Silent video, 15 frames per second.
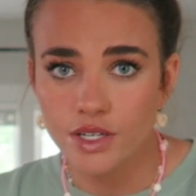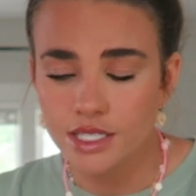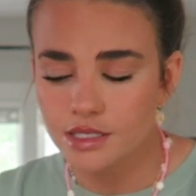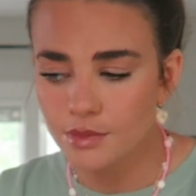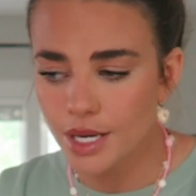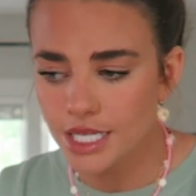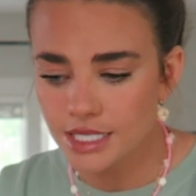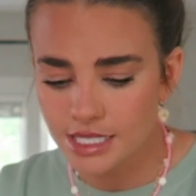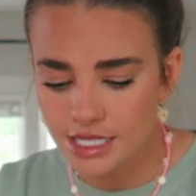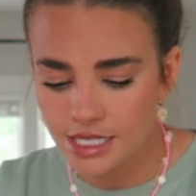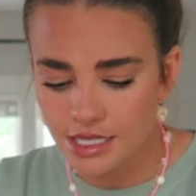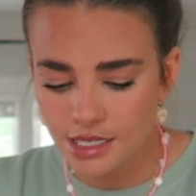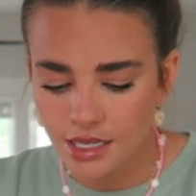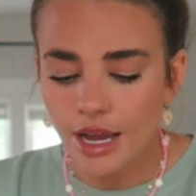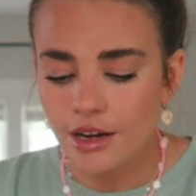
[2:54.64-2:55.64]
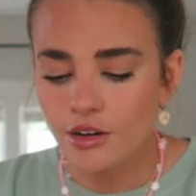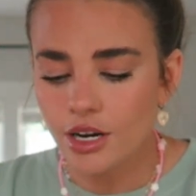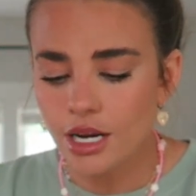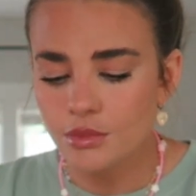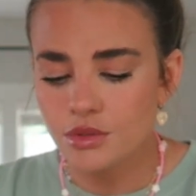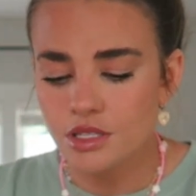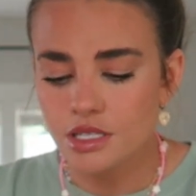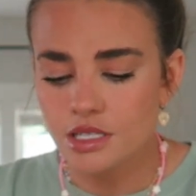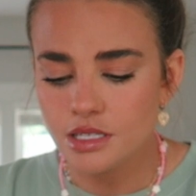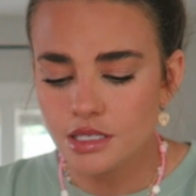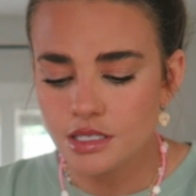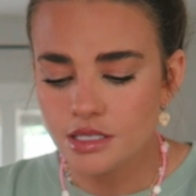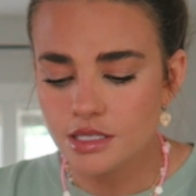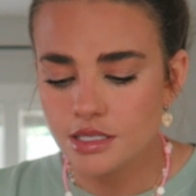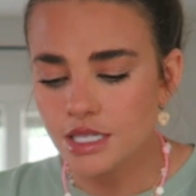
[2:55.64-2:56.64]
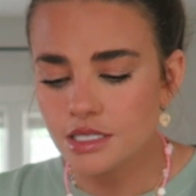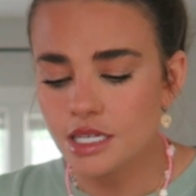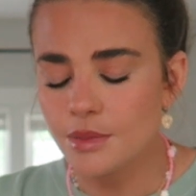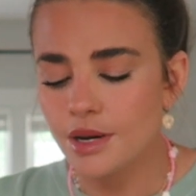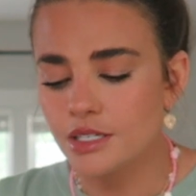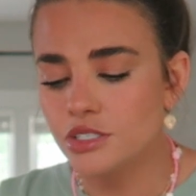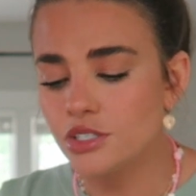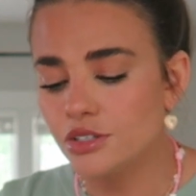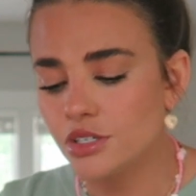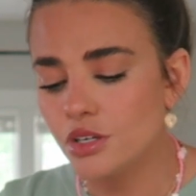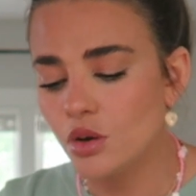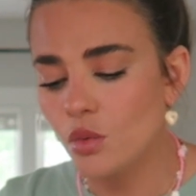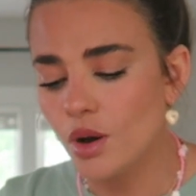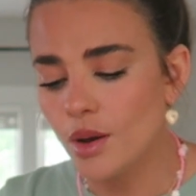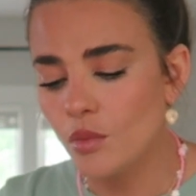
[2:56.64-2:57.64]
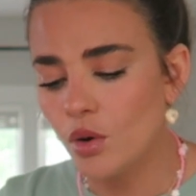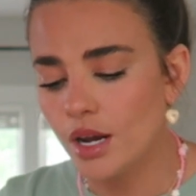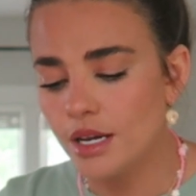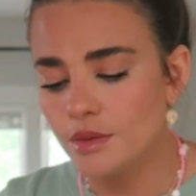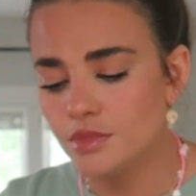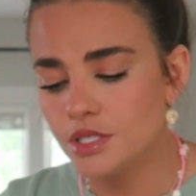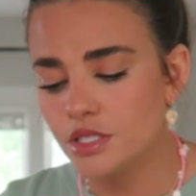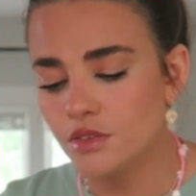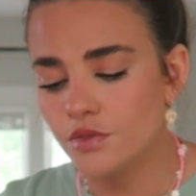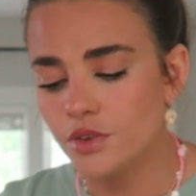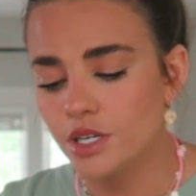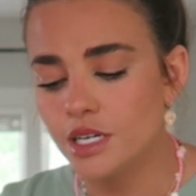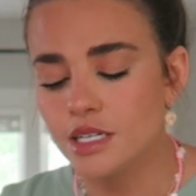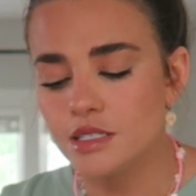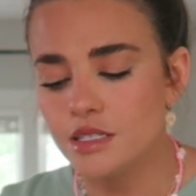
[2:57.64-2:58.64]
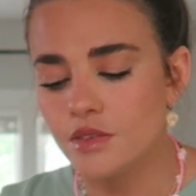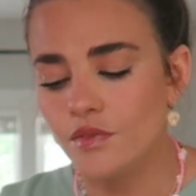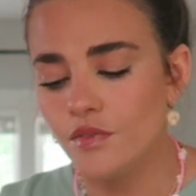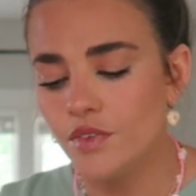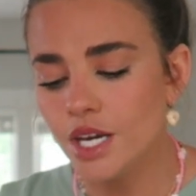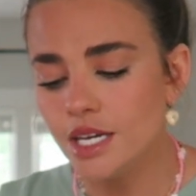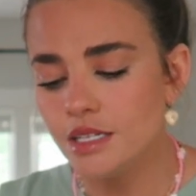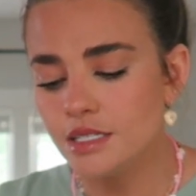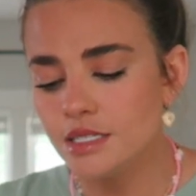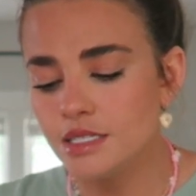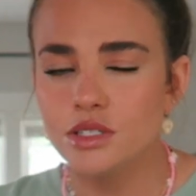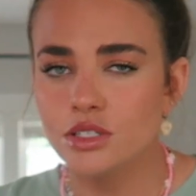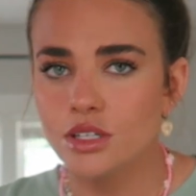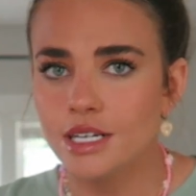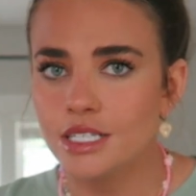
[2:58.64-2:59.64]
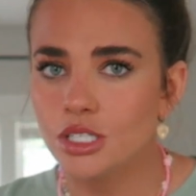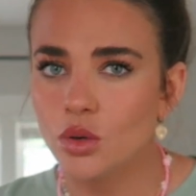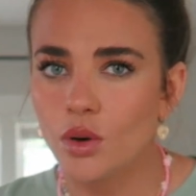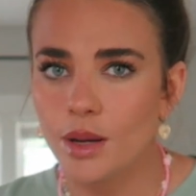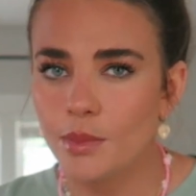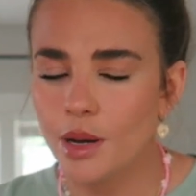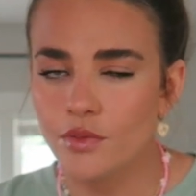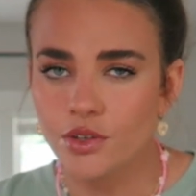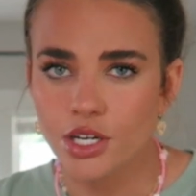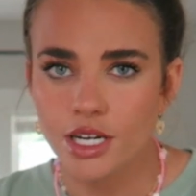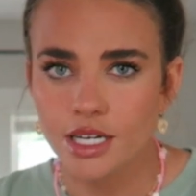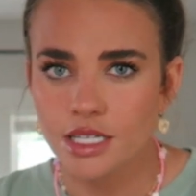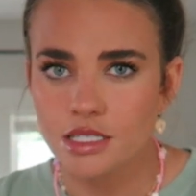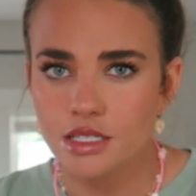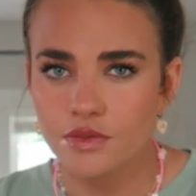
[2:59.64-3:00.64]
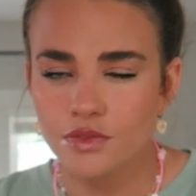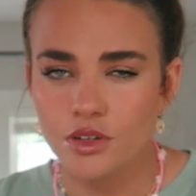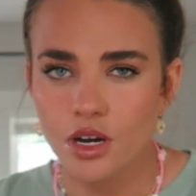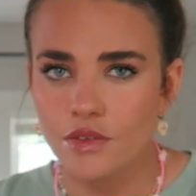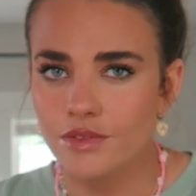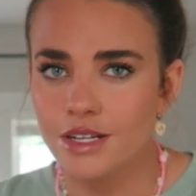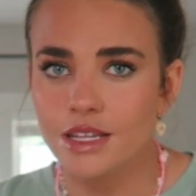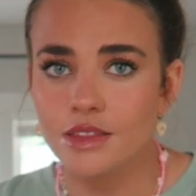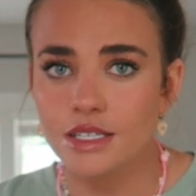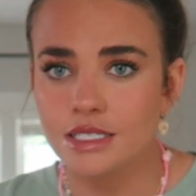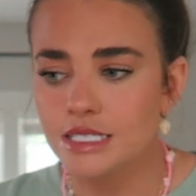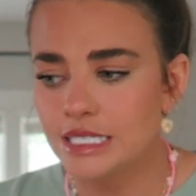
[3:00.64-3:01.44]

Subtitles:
if it gets messy. I grabbed these antibacterial wet wipes for hands and face. These are like to wipe off your hands if you have anything